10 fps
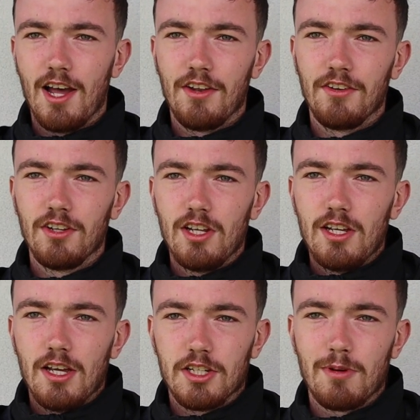
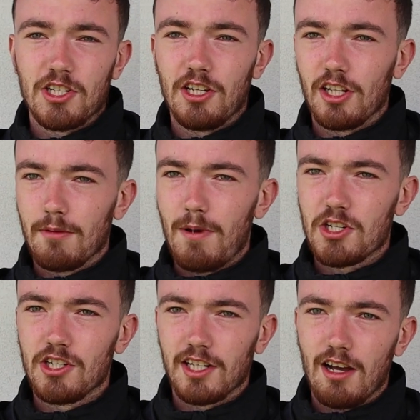and especially at the compassionate